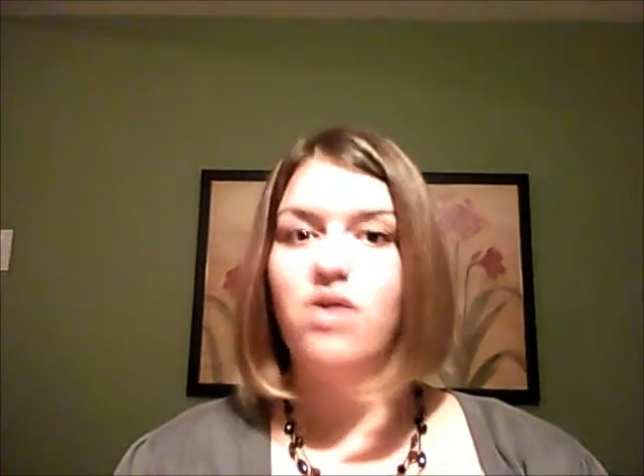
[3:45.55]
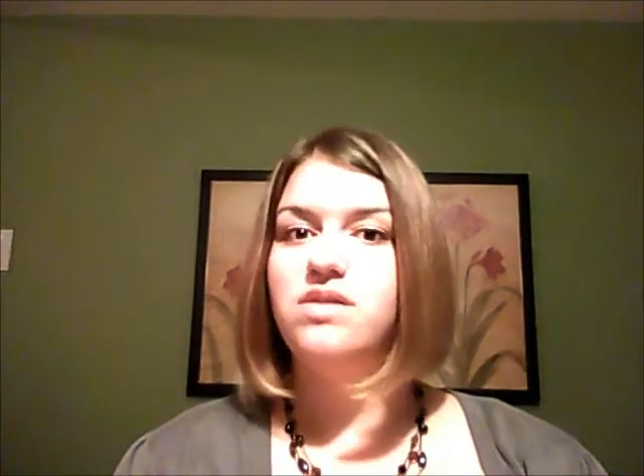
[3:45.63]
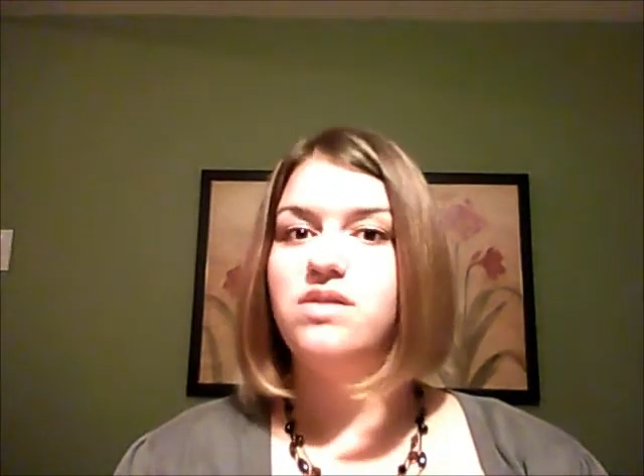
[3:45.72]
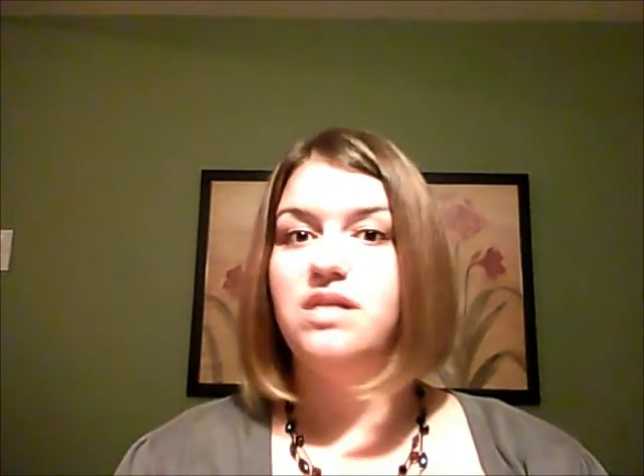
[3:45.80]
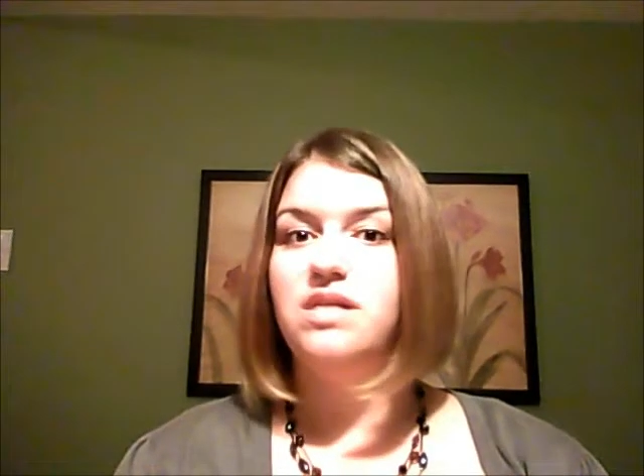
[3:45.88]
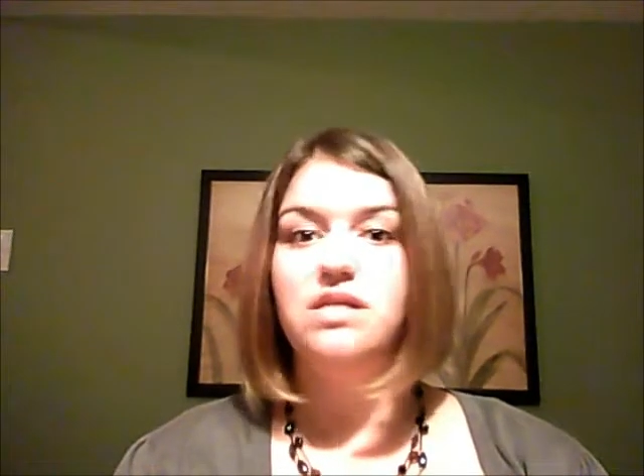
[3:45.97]

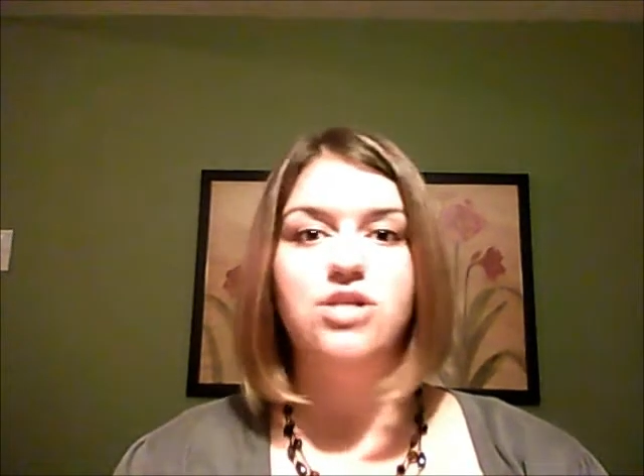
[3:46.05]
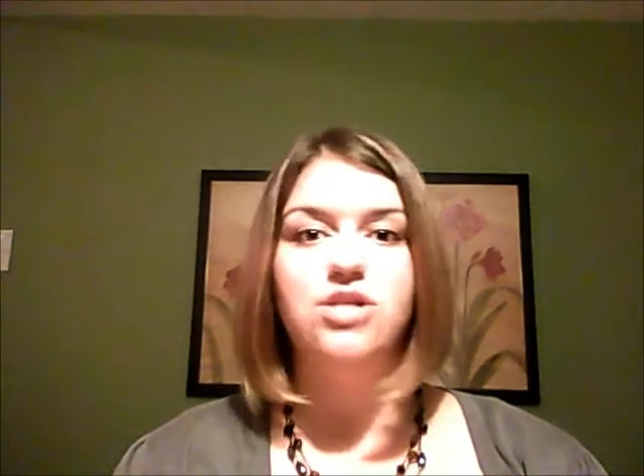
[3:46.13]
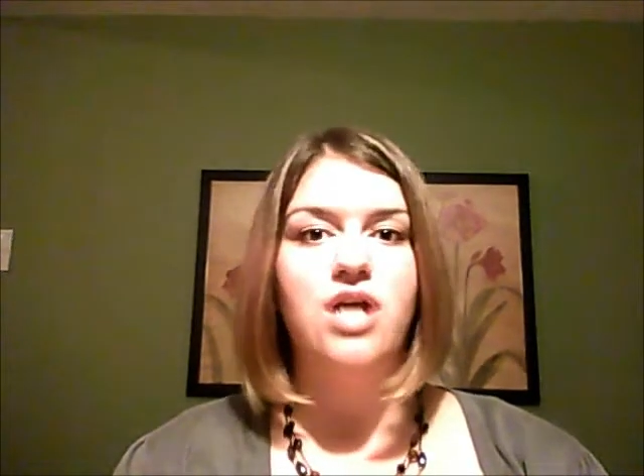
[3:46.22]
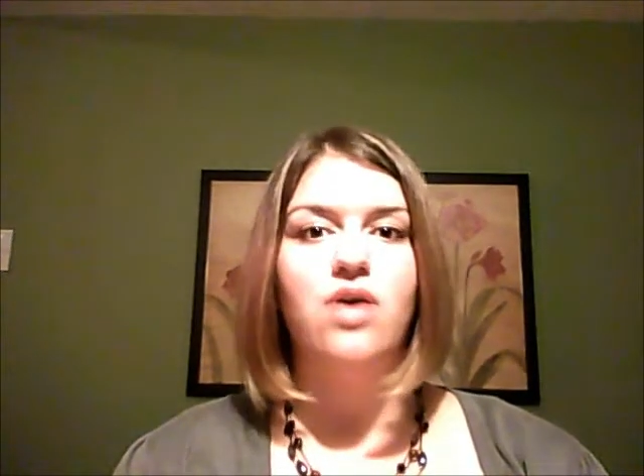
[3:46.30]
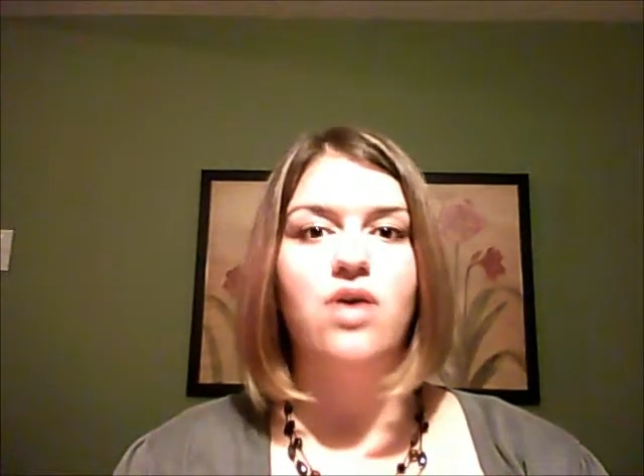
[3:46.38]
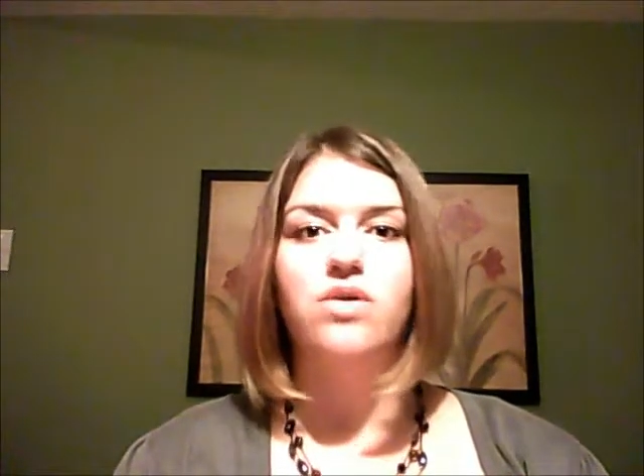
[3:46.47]
send us a
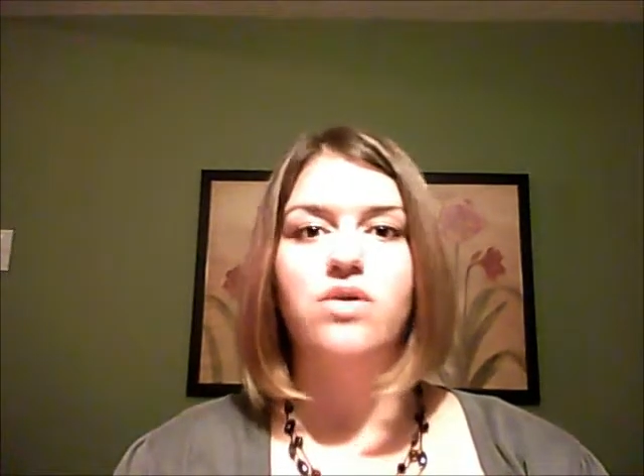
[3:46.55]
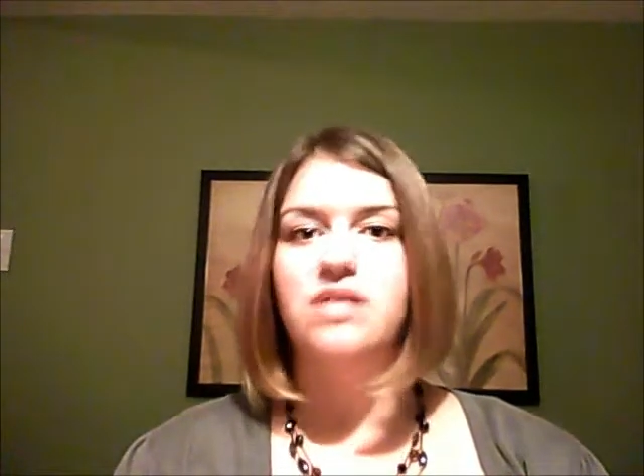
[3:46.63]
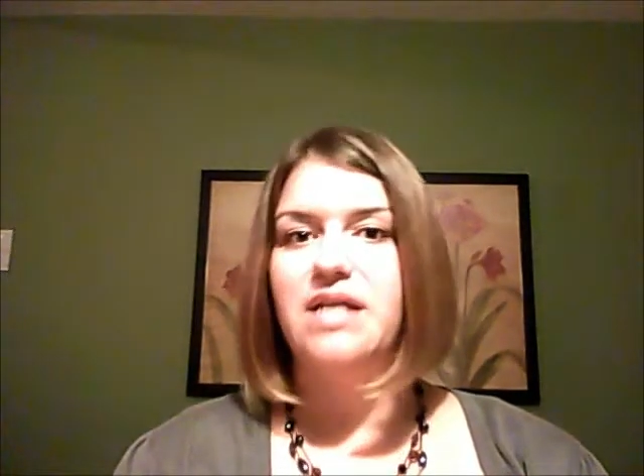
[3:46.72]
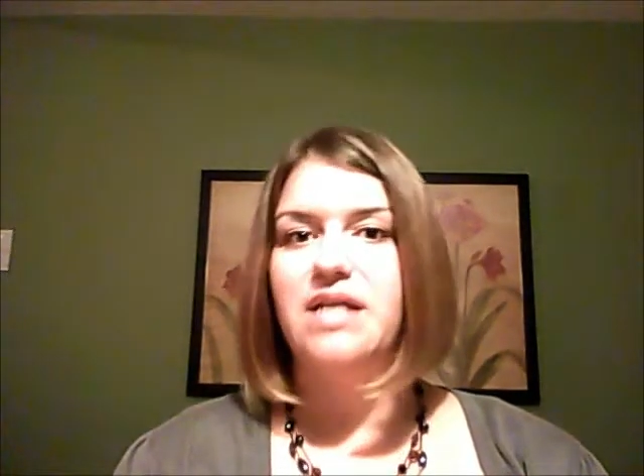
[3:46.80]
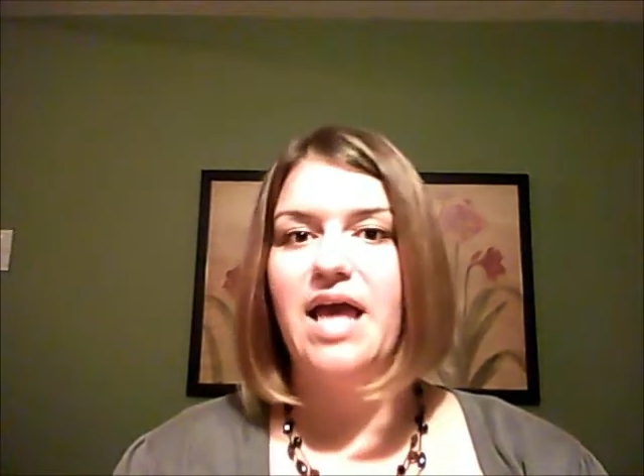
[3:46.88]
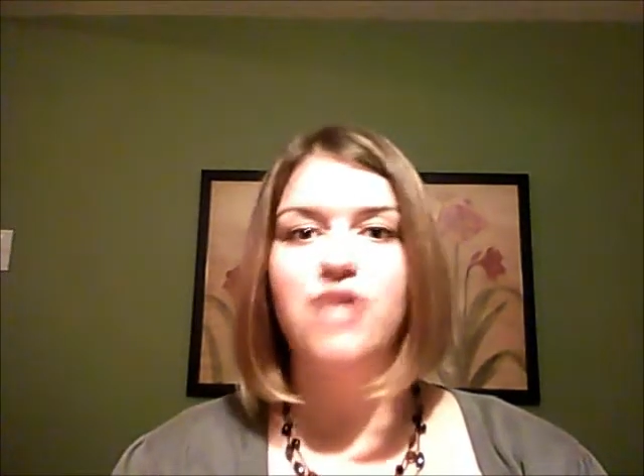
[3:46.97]
check or
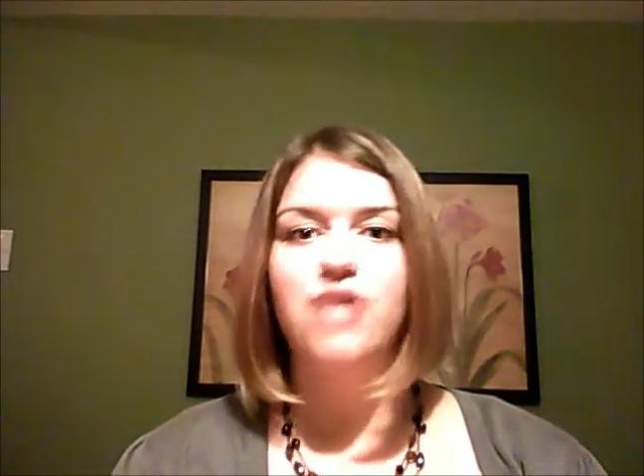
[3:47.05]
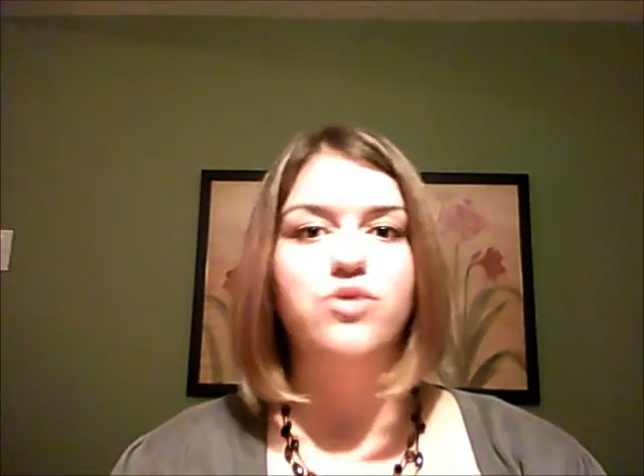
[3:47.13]
send cash,